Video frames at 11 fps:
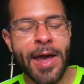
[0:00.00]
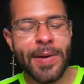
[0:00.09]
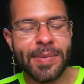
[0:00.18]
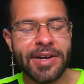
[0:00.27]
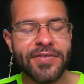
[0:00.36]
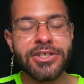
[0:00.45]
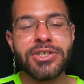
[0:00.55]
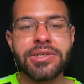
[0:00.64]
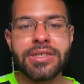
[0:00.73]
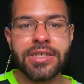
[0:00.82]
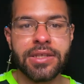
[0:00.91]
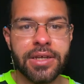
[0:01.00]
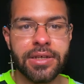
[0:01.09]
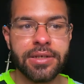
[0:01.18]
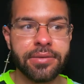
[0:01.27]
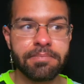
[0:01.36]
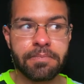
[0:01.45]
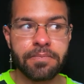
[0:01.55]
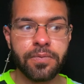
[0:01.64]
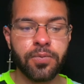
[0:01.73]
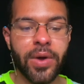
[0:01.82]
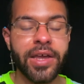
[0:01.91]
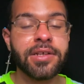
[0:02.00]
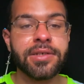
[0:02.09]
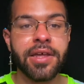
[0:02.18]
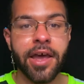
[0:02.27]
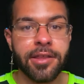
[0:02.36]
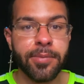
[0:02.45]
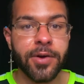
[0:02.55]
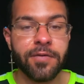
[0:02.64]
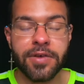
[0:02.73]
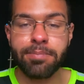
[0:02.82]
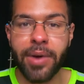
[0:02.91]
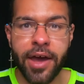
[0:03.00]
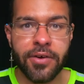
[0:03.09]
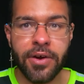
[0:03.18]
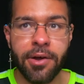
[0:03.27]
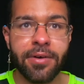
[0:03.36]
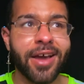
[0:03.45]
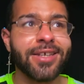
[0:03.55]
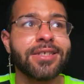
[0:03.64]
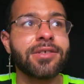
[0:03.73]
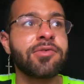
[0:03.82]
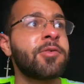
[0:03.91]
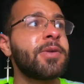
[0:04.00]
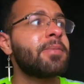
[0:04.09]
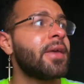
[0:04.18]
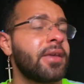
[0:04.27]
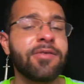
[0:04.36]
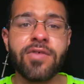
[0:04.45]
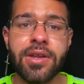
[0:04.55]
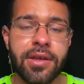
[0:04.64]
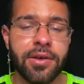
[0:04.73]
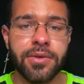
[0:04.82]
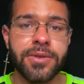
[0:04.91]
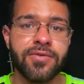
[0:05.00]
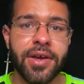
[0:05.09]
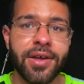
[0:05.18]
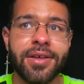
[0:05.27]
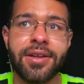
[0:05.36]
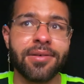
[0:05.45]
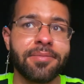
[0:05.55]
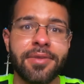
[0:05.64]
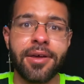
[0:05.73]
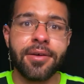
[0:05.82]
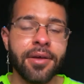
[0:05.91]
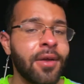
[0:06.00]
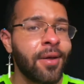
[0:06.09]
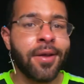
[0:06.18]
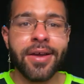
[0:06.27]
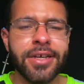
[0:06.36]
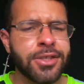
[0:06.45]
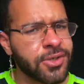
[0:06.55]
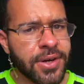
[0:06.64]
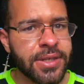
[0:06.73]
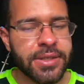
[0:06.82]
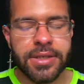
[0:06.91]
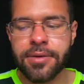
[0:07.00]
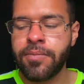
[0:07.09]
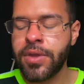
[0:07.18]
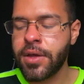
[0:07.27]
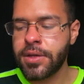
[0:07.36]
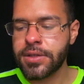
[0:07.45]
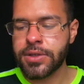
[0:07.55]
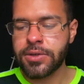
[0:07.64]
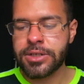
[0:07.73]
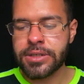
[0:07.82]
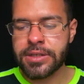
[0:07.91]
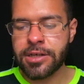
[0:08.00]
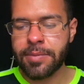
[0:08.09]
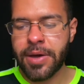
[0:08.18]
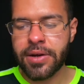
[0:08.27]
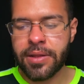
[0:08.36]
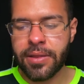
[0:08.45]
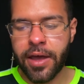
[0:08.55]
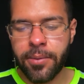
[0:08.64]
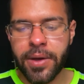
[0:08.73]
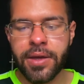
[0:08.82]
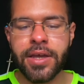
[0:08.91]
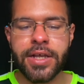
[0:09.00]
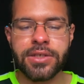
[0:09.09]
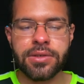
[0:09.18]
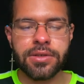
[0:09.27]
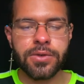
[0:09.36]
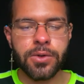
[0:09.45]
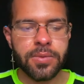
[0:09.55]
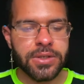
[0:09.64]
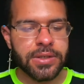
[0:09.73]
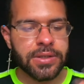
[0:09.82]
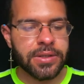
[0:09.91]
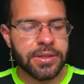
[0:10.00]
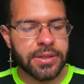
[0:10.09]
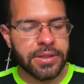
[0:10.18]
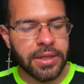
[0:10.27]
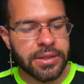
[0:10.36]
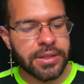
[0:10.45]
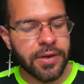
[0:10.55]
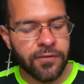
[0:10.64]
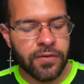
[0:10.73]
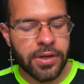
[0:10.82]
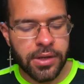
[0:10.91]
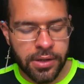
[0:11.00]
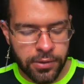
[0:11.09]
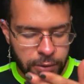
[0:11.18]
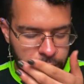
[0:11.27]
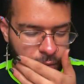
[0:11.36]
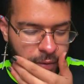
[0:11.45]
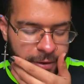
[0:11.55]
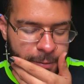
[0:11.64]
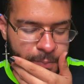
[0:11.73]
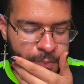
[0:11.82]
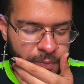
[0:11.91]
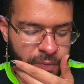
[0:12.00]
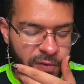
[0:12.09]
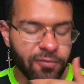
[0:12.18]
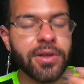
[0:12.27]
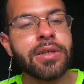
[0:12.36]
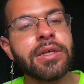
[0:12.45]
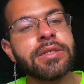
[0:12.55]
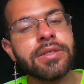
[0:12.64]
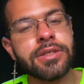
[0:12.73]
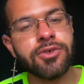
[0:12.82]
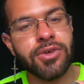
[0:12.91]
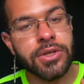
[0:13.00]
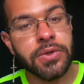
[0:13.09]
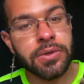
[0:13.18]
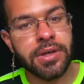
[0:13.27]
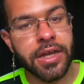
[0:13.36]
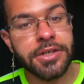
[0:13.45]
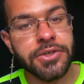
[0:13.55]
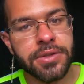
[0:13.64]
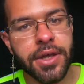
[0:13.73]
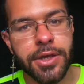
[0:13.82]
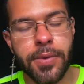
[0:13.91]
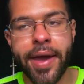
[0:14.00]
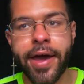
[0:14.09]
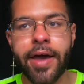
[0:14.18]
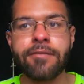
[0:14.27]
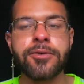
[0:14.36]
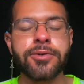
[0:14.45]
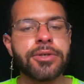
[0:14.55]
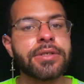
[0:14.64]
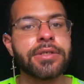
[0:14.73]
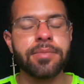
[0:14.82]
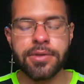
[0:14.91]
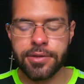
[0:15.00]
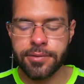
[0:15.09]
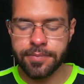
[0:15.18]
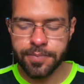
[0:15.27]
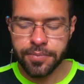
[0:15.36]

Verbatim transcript: but if I chose to like wait until I had the perfect background, I still wouldn't be making videos, right? And like, it's crazy. So just think about it in that way, Cancer. There's almost just this sense of needing to um, release this critical nature that you have towards something.